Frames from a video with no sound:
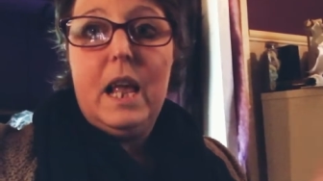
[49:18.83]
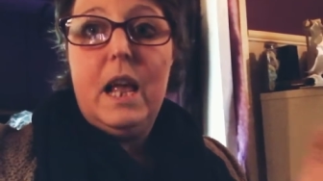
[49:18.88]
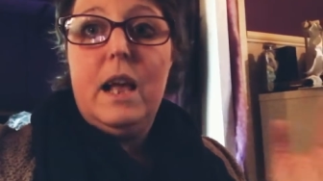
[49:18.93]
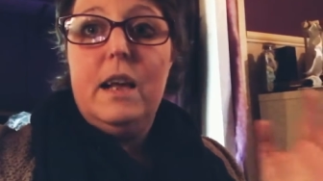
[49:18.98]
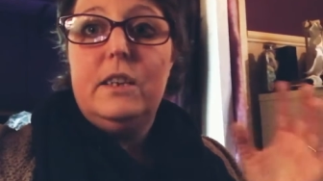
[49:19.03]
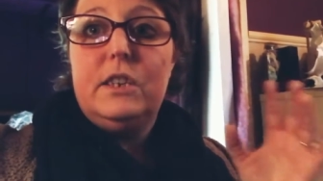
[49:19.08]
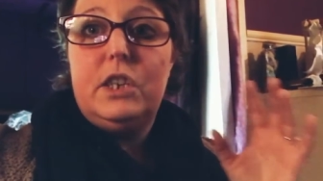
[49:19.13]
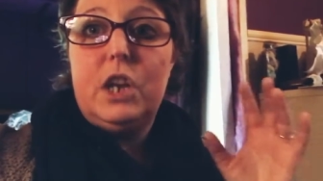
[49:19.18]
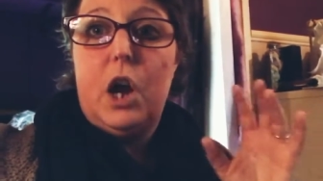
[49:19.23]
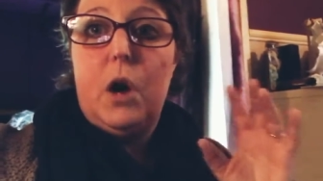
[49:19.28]

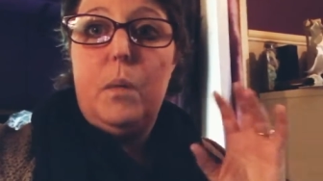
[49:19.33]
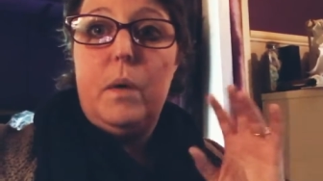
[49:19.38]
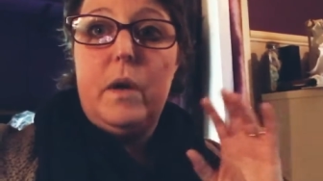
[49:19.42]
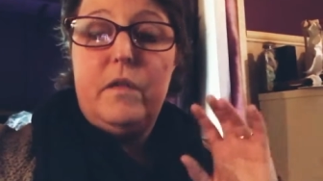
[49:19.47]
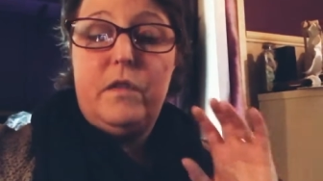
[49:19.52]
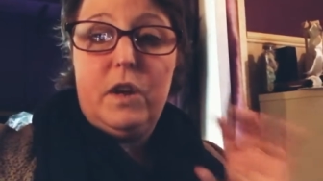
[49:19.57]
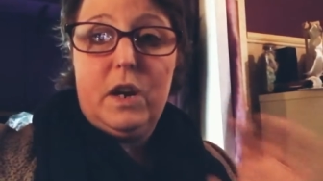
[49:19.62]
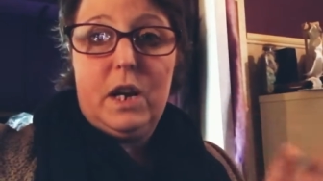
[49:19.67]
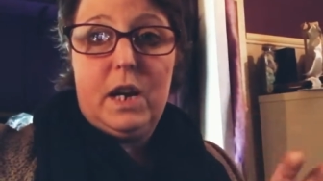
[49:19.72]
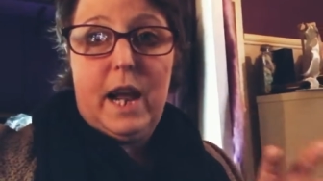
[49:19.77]
So
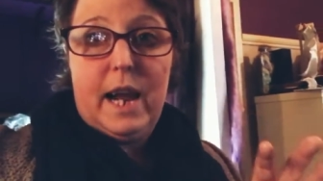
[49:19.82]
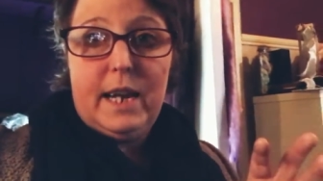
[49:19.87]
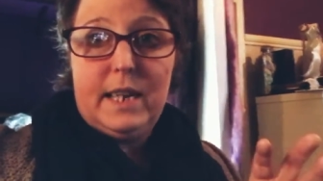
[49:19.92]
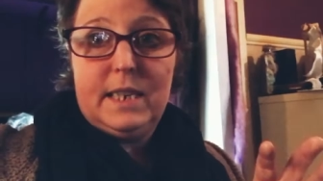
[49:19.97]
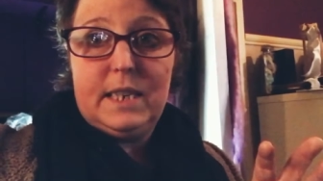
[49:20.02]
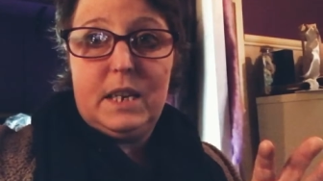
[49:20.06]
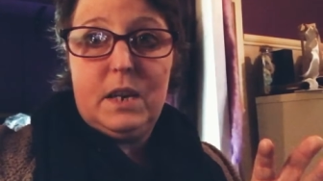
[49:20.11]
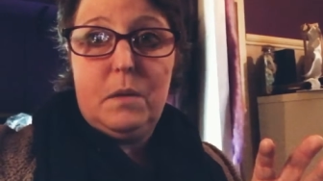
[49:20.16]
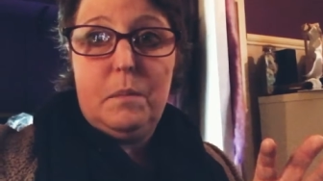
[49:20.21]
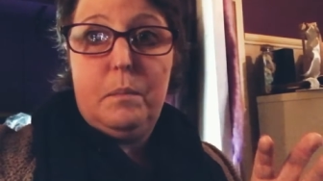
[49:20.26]
if you'd like
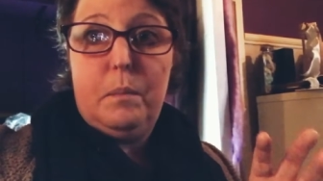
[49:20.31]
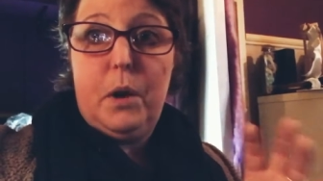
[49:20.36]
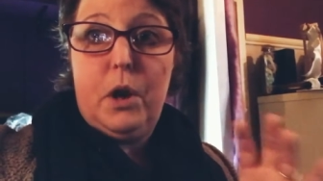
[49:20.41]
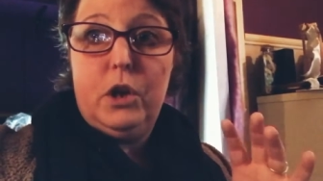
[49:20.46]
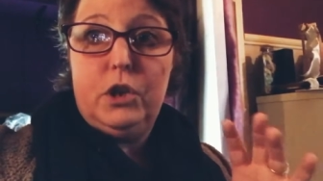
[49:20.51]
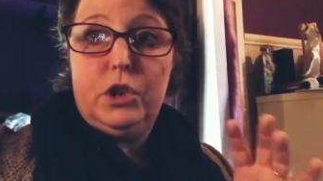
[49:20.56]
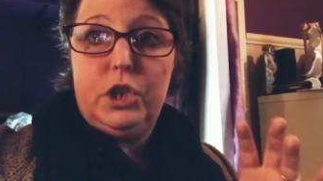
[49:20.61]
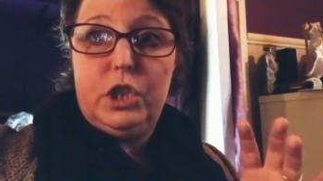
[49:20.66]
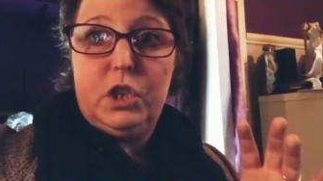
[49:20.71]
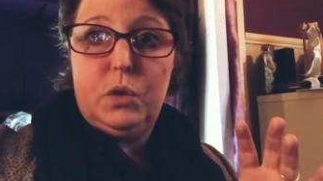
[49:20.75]
to
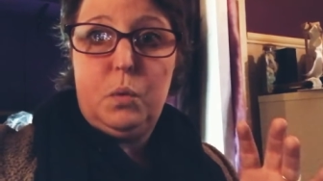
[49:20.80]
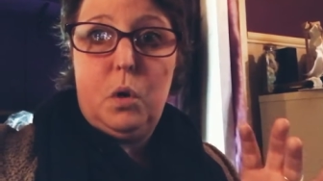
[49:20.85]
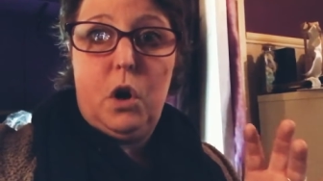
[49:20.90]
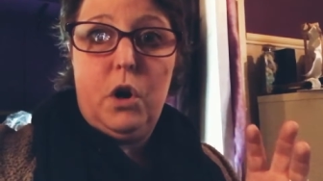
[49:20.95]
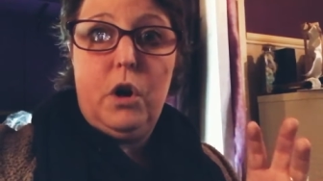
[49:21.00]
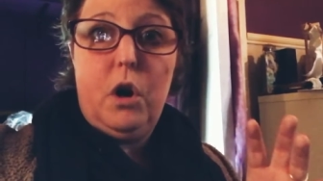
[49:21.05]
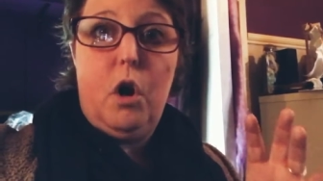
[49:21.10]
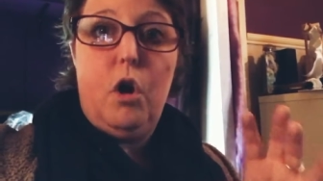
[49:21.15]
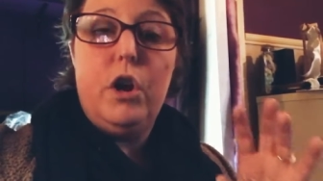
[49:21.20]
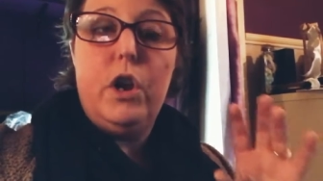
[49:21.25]
purchase
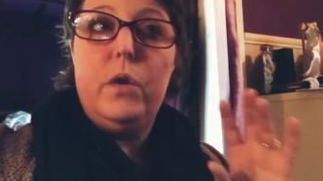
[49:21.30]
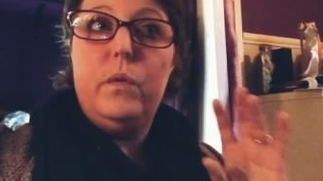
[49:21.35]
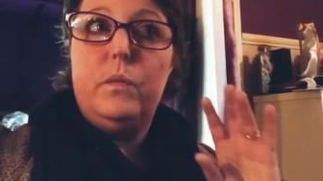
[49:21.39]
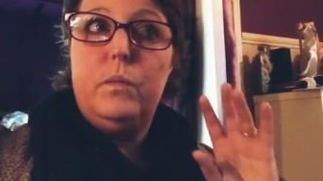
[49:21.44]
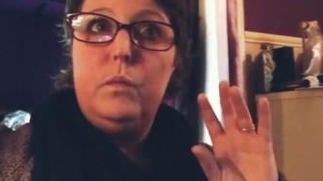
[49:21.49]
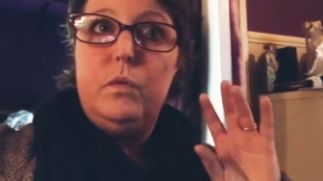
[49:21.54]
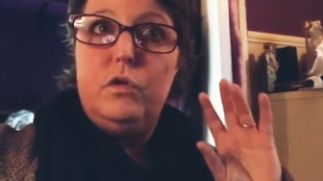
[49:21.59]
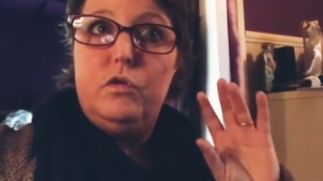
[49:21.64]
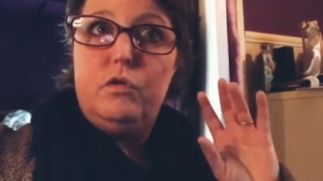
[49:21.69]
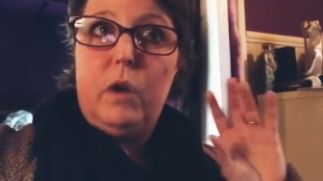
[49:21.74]
one or you
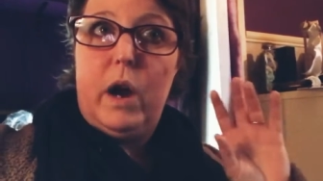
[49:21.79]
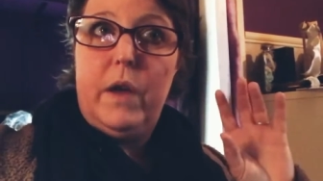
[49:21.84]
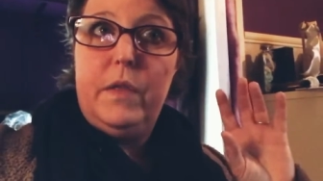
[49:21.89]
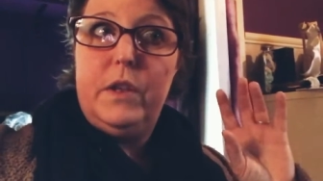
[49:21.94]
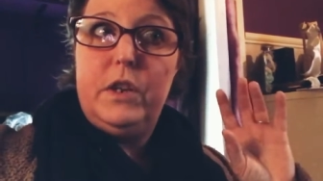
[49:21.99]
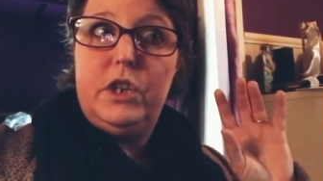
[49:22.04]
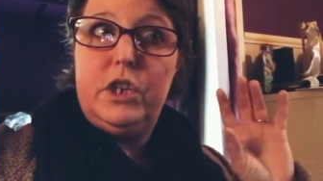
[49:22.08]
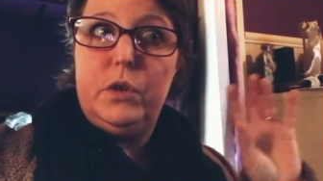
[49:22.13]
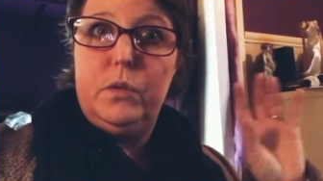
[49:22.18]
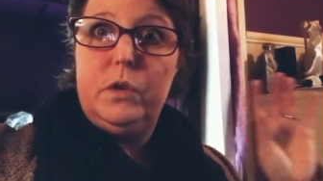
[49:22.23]
would
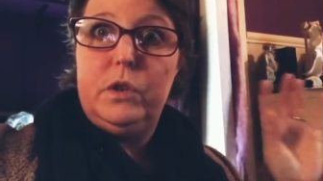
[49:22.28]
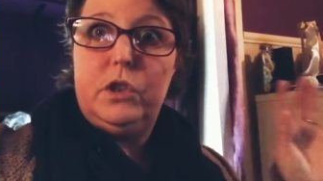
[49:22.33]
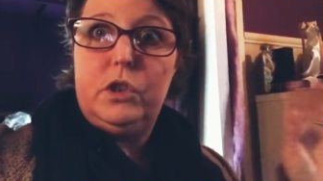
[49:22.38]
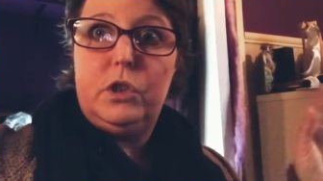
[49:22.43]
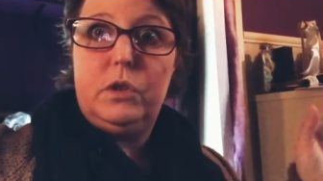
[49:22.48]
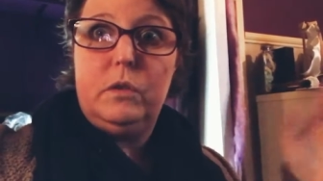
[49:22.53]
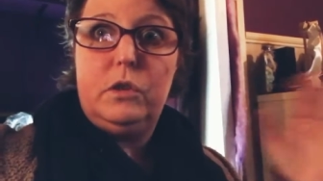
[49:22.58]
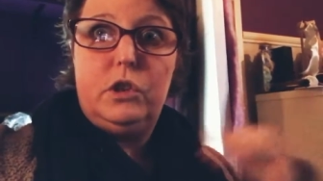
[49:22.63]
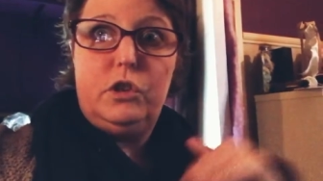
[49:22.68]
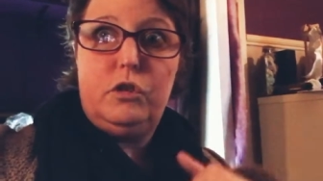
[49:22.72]
rather do it,
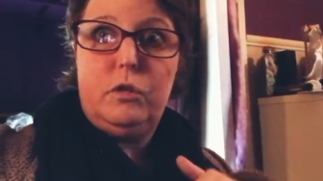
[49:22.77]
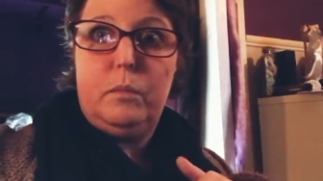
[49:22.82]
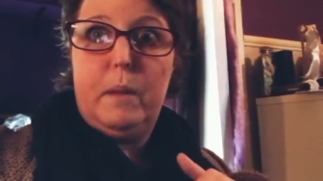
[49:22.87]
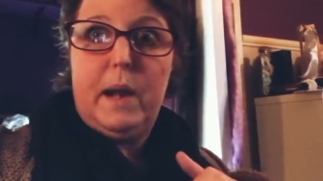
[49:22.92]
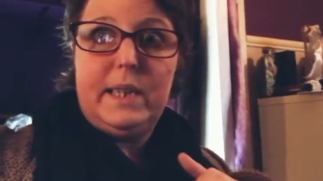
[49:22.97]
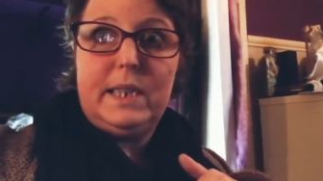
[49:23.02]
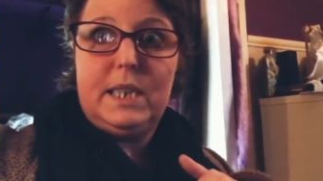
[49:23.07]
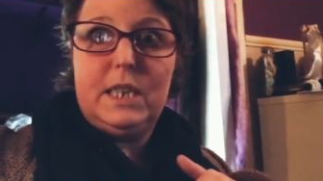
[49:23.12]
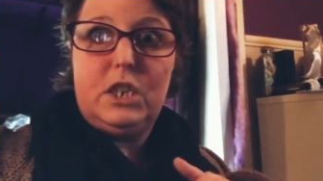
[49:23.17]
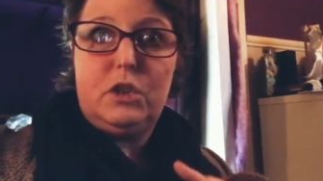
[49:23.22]

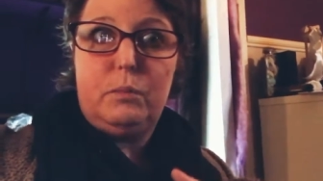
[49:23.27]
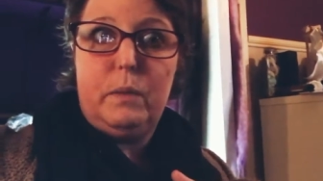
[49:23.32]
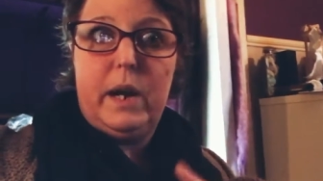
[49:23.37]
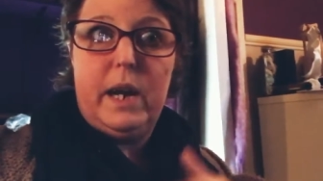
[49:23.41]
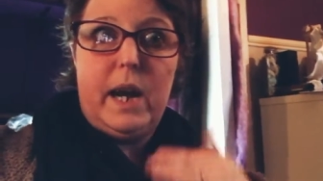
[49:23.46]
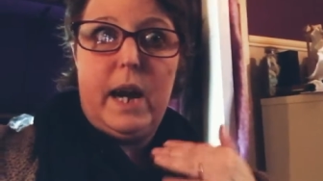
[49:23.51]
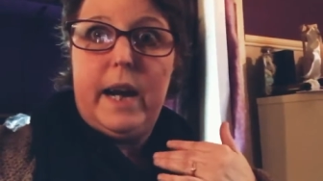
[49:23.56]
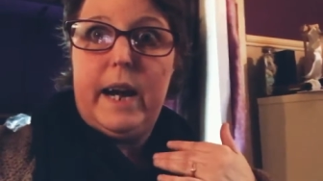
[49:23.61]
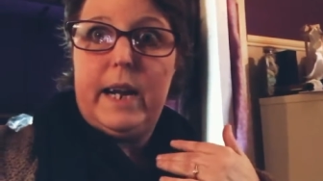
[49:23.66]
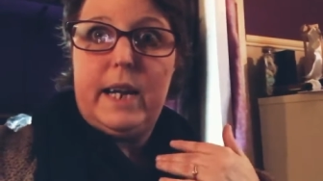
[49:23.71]
message
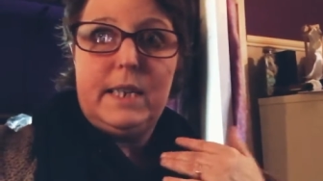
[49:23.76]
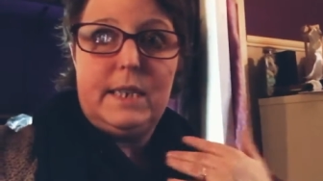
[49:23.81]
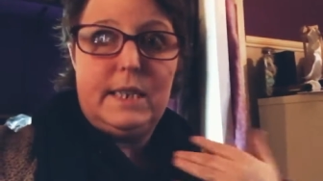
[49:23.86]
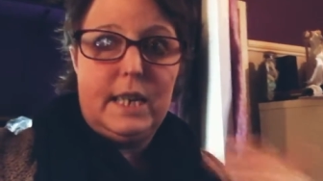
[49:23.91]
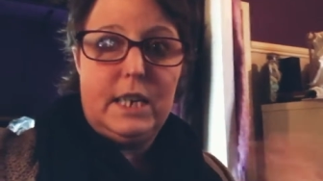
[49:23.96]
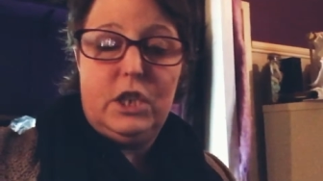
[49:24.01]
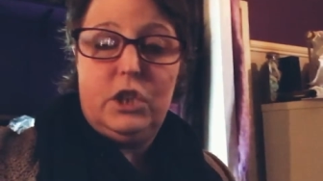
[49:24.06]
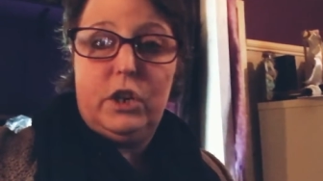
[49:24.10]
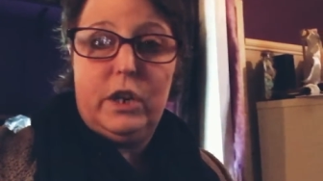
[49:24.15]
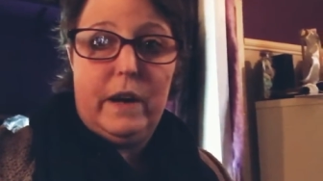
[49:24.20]
me and I can
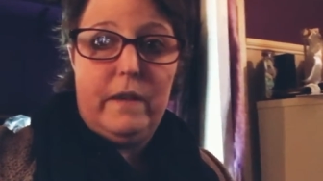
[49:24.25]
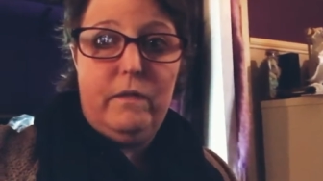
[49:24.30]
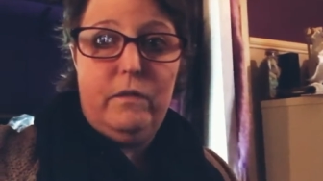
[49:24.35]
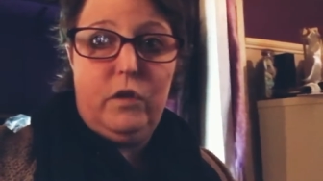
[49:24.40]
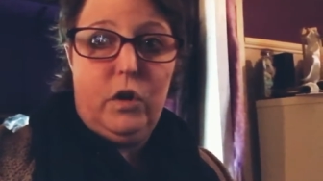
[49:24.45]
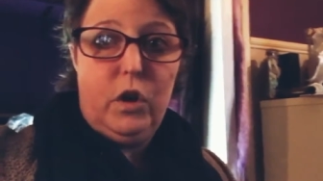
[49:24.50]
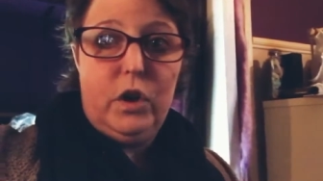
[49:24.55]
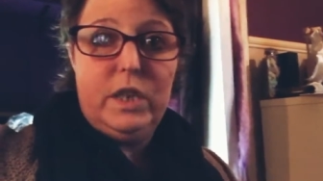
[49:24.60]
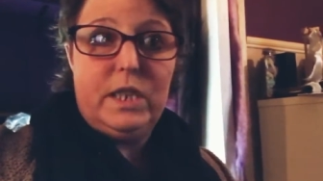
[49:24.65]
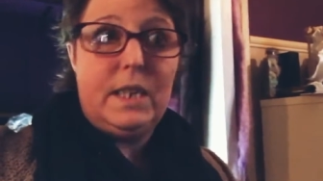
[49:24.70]
send you an
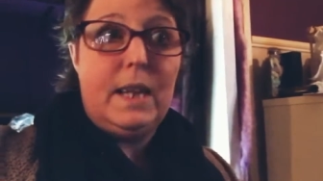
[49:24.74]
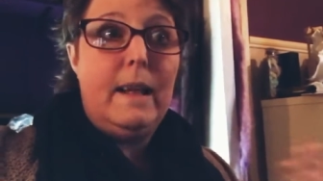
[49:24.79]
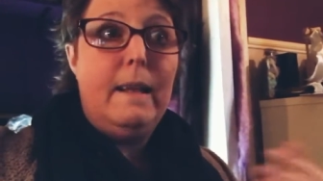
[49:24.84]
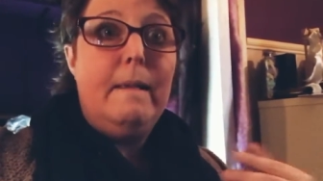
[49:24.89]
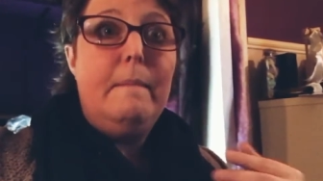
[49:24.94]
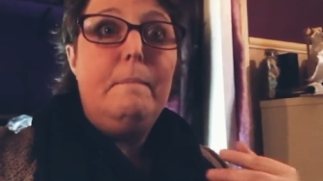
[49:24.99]
invoice.